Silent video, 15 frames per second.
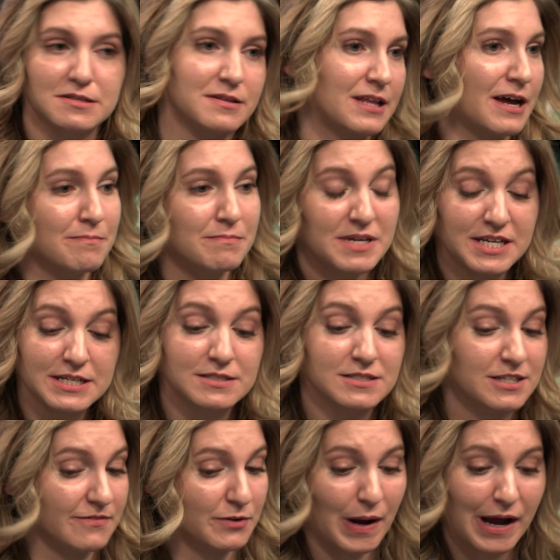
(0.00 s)
So that
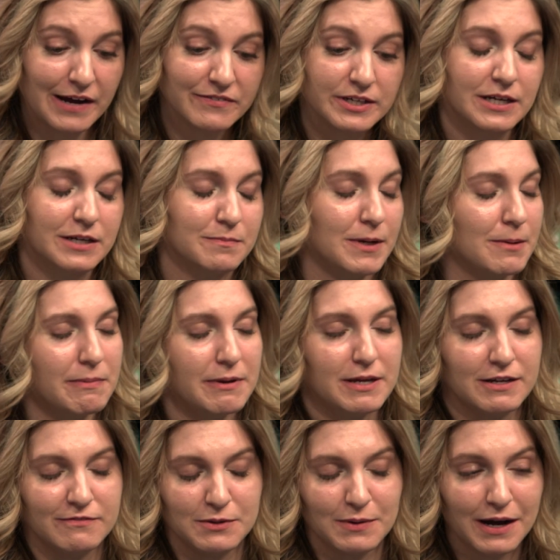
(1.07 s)
means if you have a young
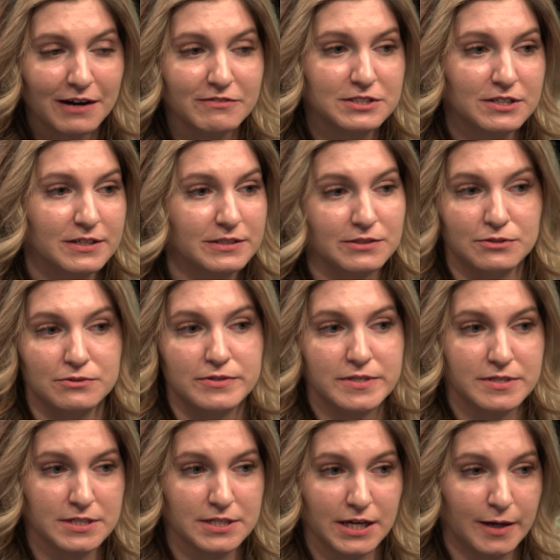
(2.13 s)
puppy, if you have a dog
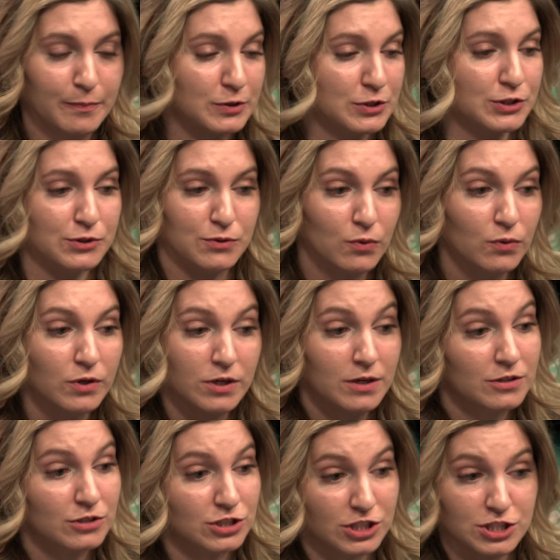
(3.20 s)
who's the type to
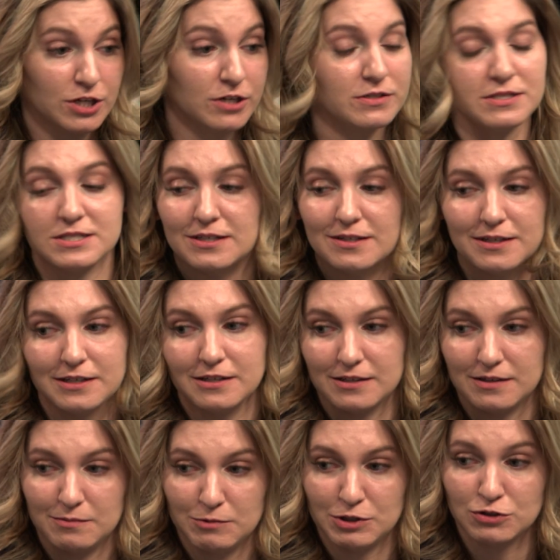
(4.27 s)
just start and steal
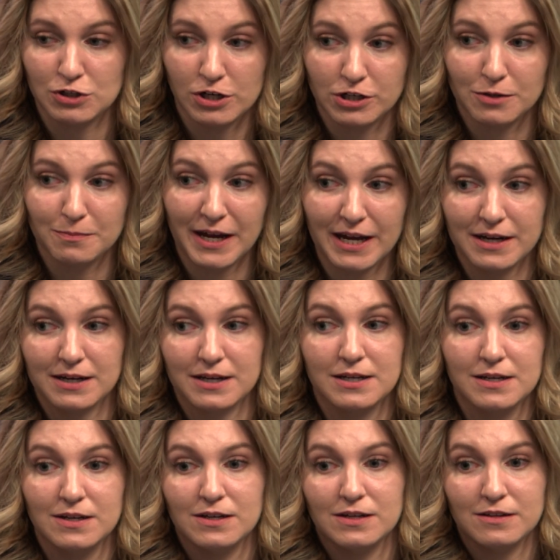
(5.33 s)
anything when you turn your back,
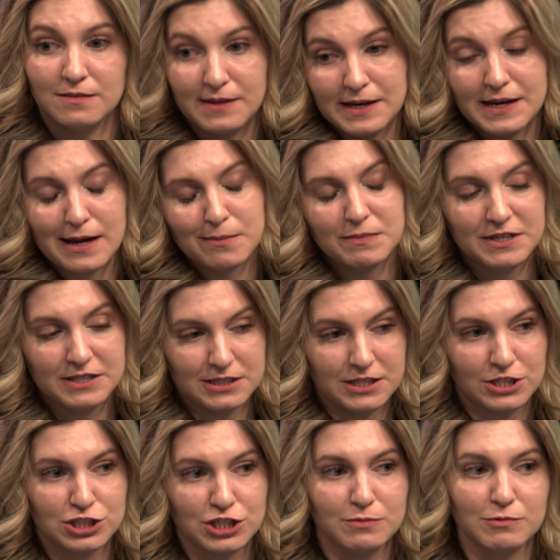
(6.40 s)
they can't be in the
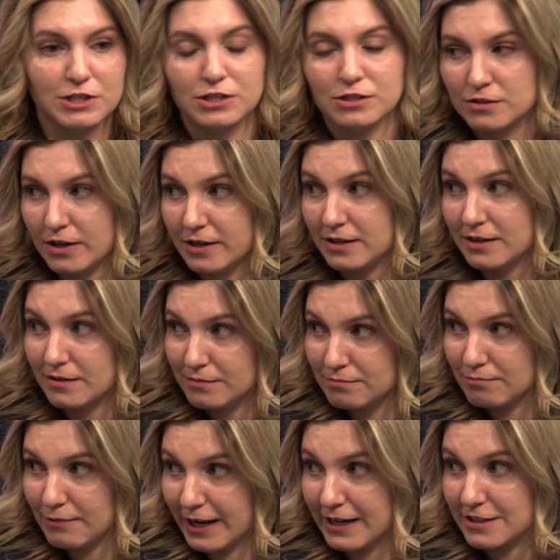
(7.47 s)
kitchen when you're not
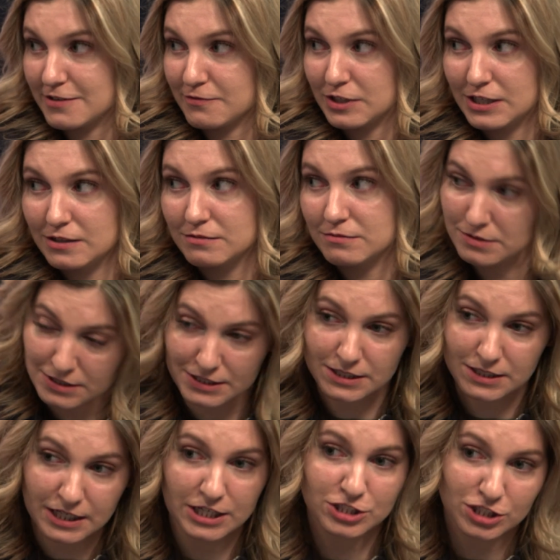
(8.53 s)
actively in
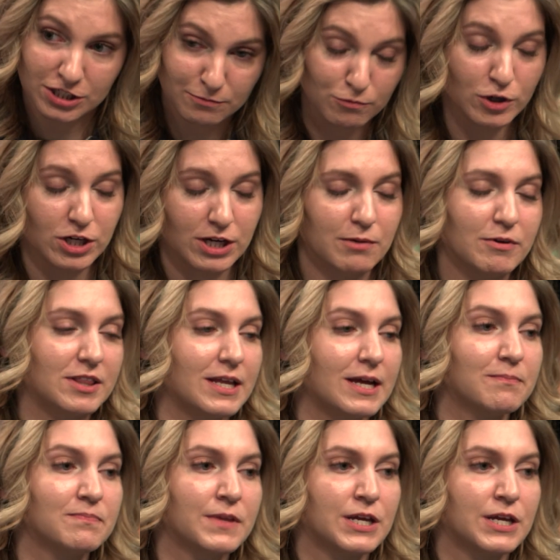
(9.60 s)
the kitchen working with them.